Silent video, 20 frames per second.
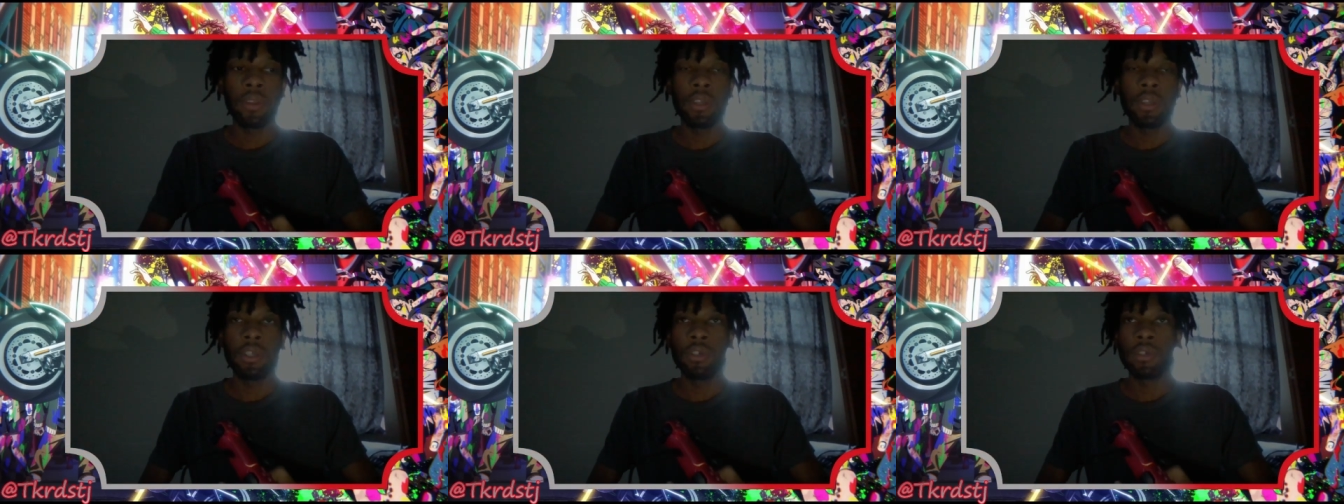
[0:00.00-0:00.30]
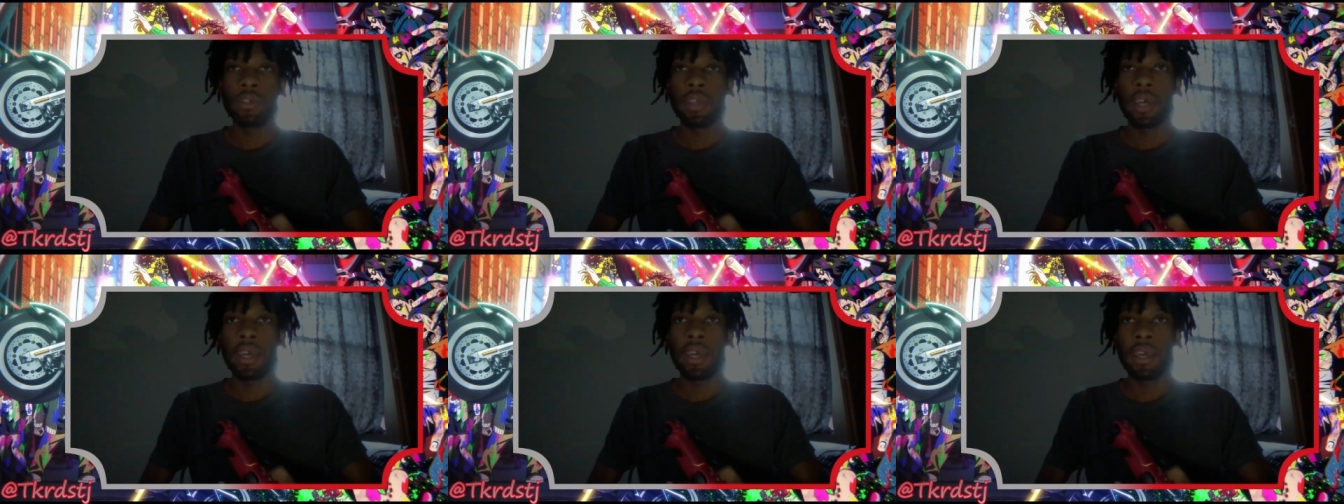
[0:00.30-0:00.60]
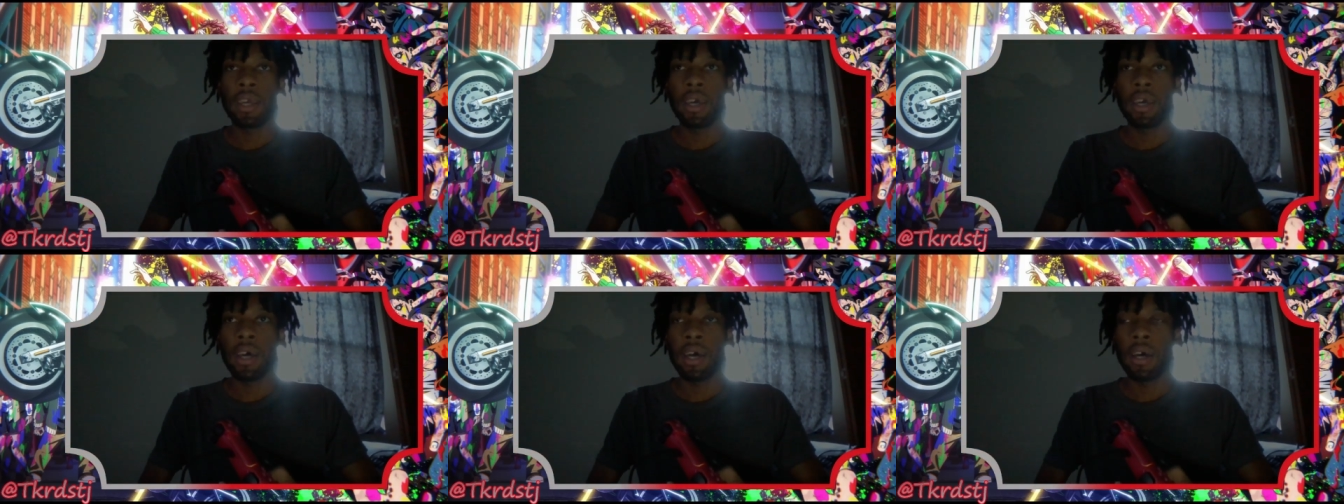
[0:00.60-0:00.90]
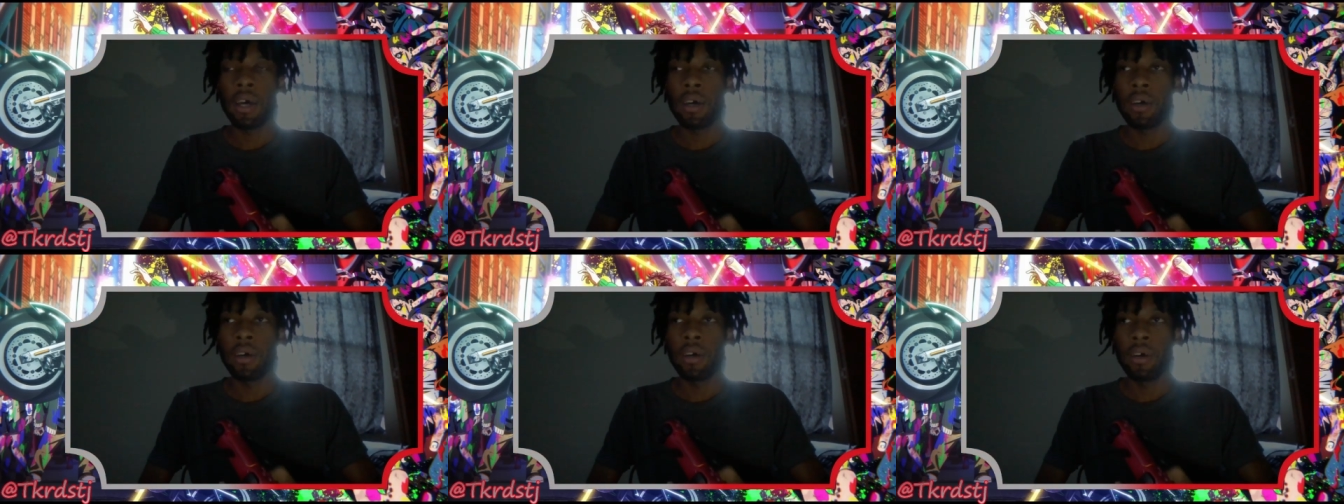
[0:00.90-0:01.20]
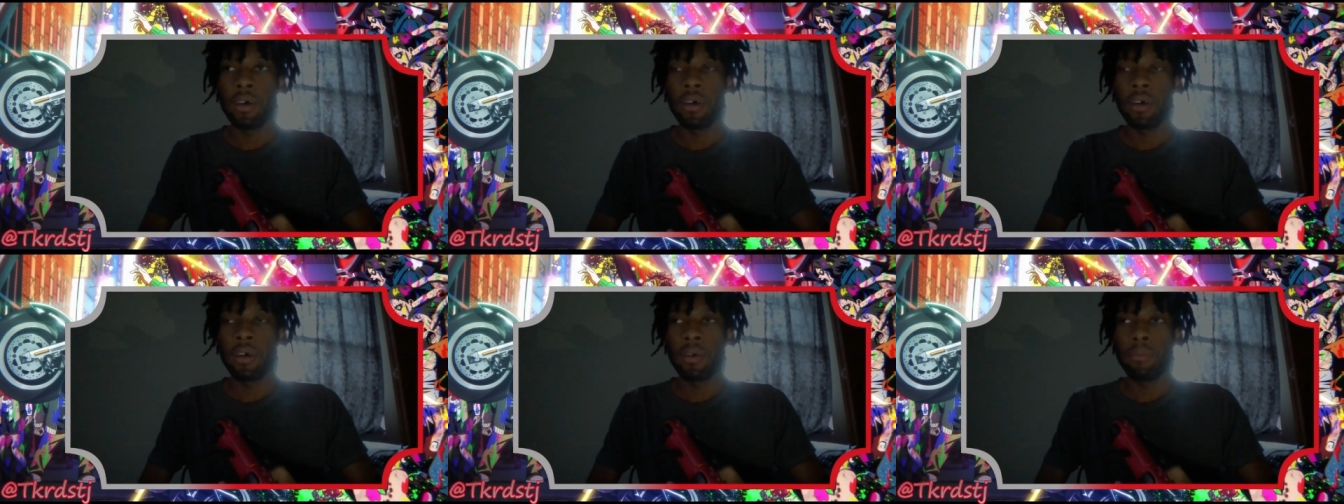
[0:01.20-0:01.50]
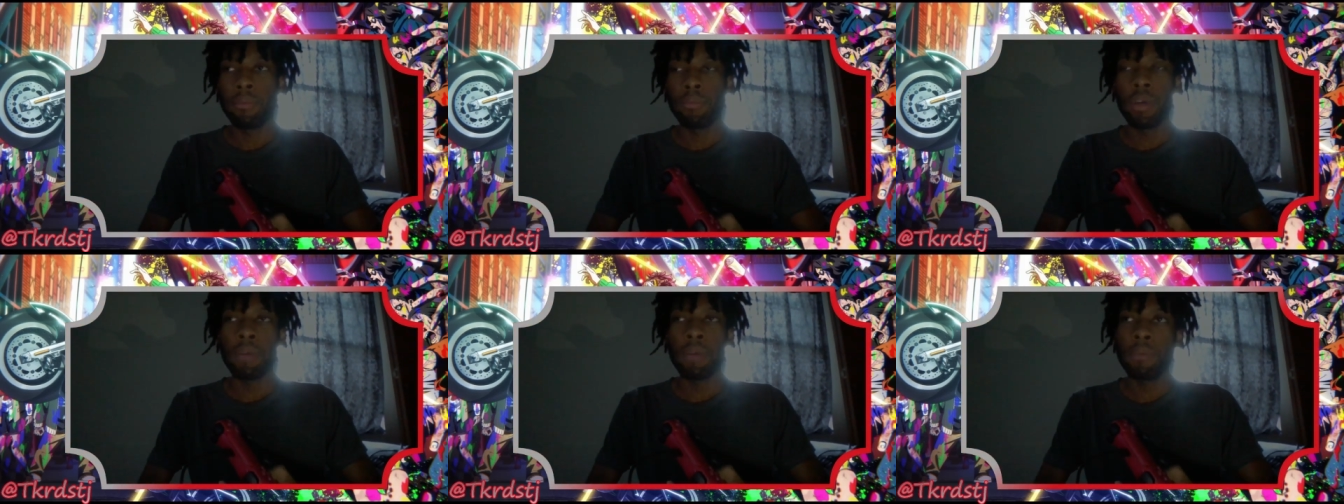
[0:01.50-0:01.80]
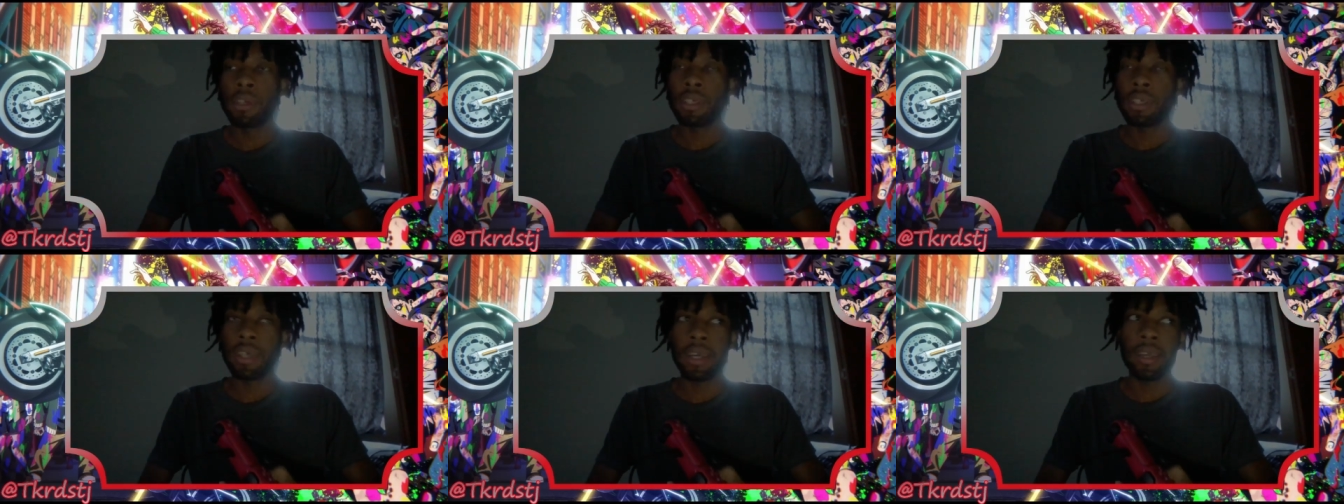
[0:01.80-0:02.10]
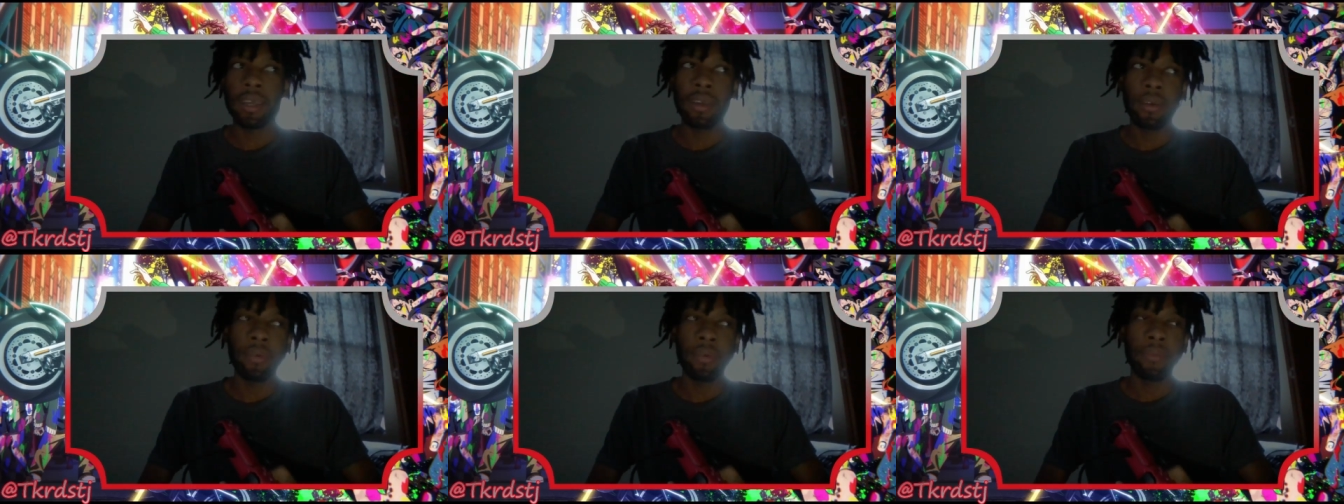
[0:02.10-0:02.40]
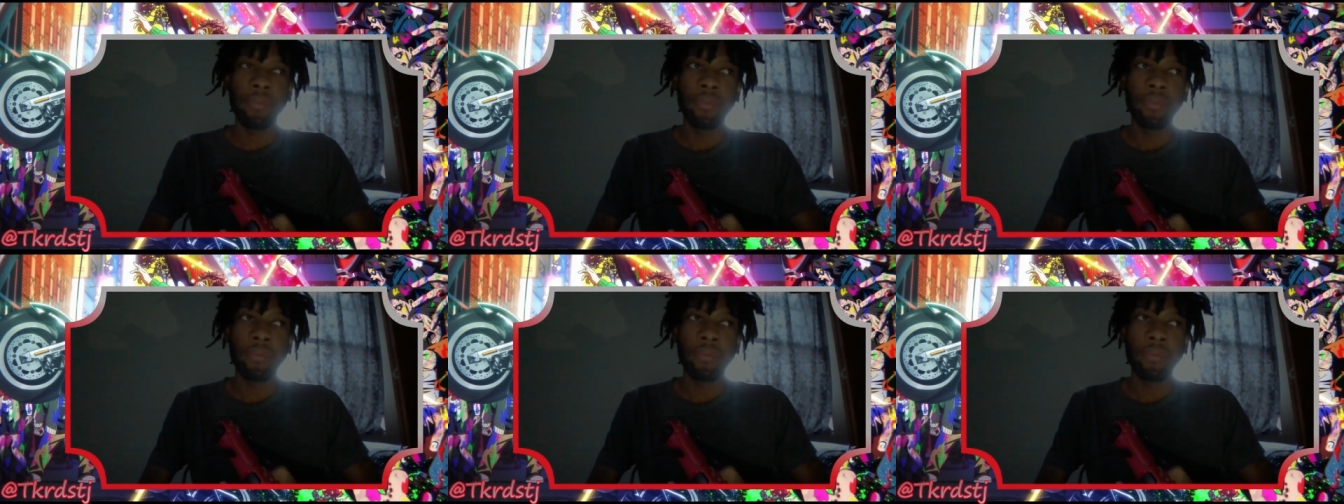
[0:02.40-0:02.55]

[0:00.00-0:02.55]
She's like, pretty much like,